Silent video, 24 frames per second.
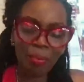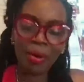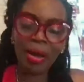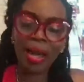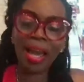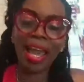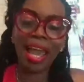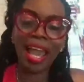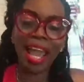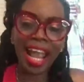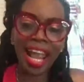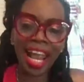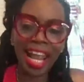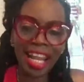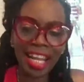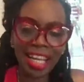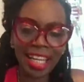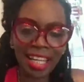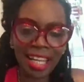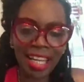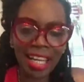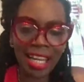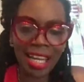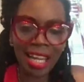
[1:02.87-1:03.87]
but
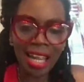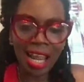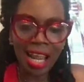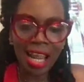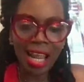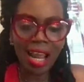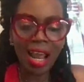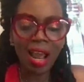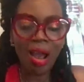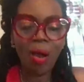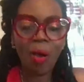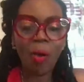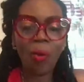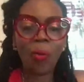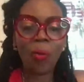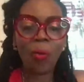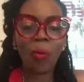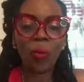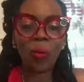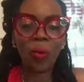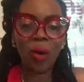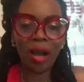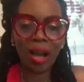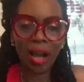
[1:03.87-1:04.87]

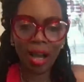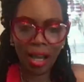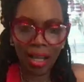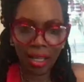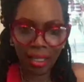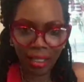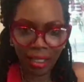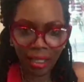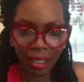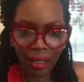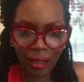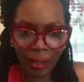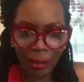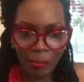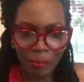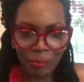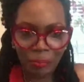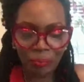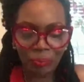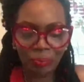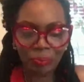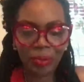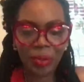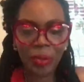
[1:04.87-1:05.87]
81
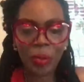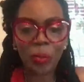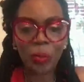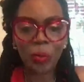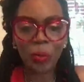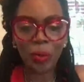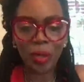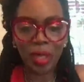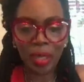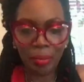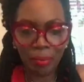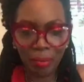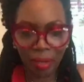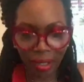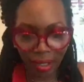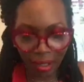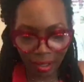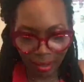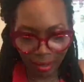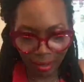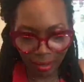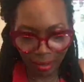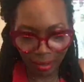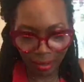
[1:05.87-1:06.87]

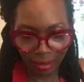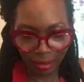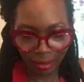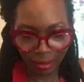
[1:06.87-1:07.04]
women.